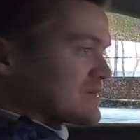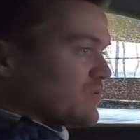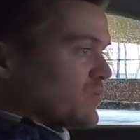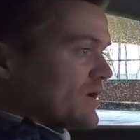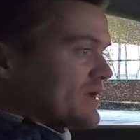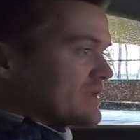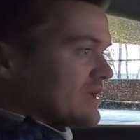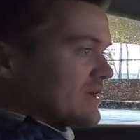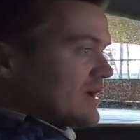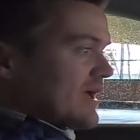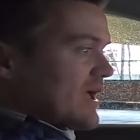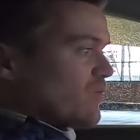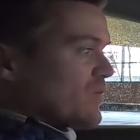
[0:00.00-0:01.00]

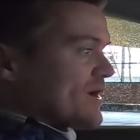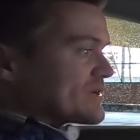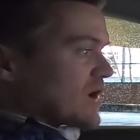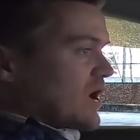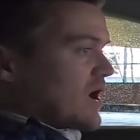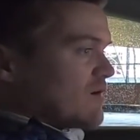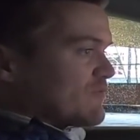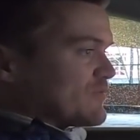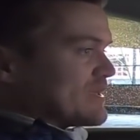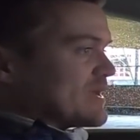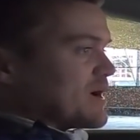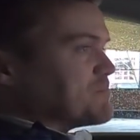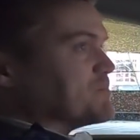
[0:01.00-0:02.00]
went off the
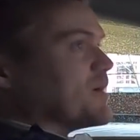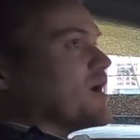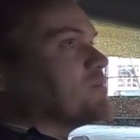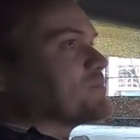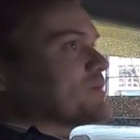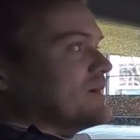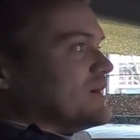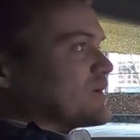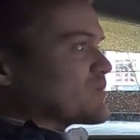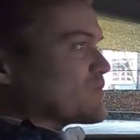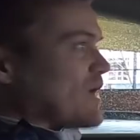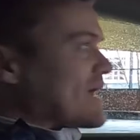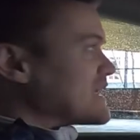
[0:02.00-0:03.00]
bump
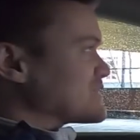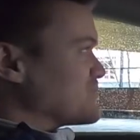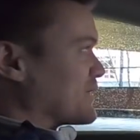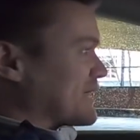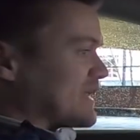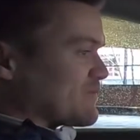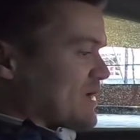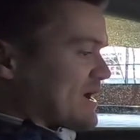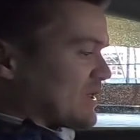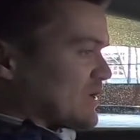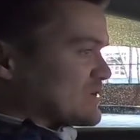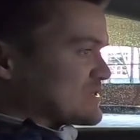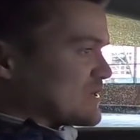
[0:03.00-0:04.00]
right as we were getting right
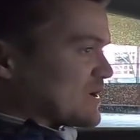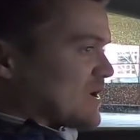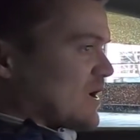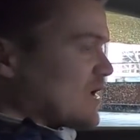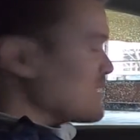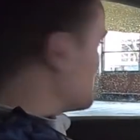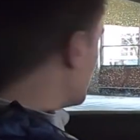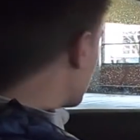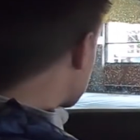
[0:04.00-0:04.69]
close to the car, but it